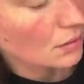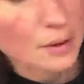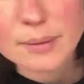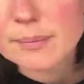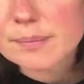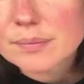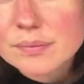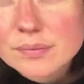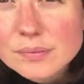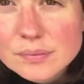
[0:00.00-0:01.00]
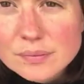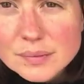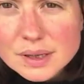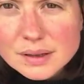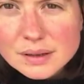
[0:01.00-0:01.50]
You
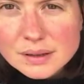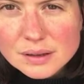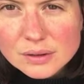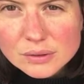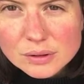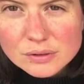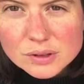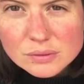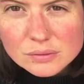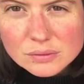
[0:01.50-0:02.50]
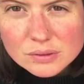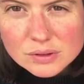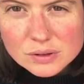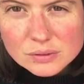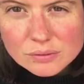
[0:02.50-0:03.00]
know, if you
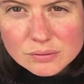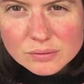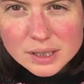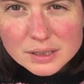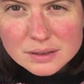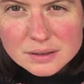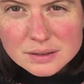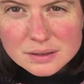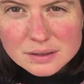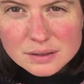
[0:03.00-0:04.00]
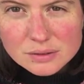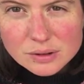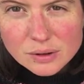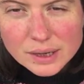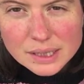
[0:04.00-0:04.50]
don't find you've
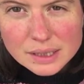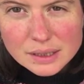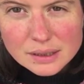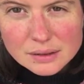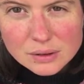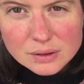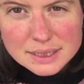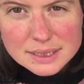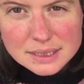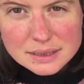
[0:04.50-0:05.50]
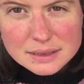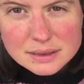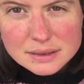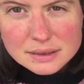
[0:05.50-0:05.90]
got any lolly sticks.